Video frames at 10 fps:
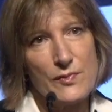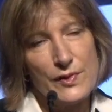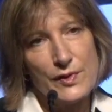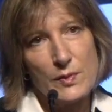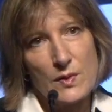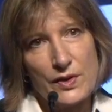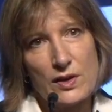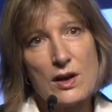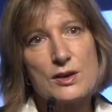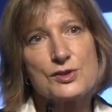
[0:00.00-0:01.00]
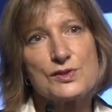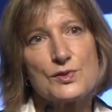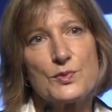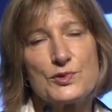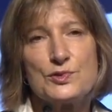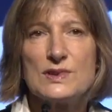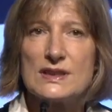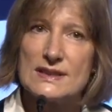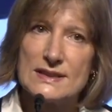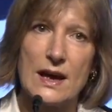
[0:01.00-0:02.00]
the largest
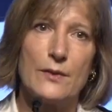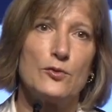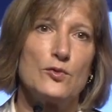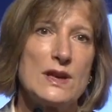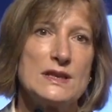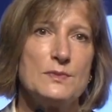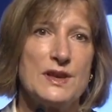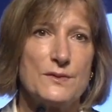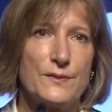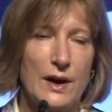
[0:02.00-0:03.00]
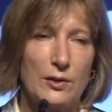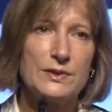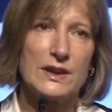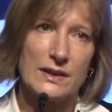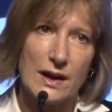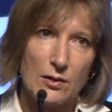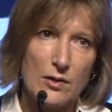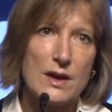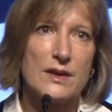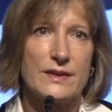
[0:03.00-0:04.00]
opportunities have already been found and now
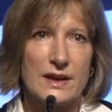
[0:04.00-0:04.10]
they